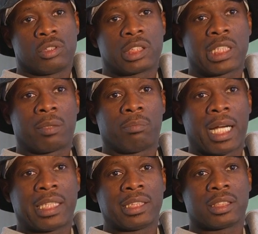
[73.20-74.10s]
you just got to
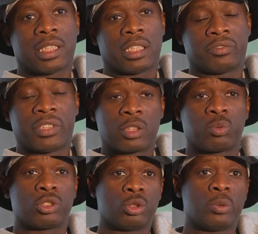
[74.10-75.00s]
buy into that. If
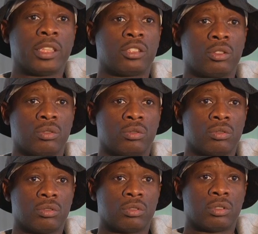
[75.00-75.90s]
that's what you into,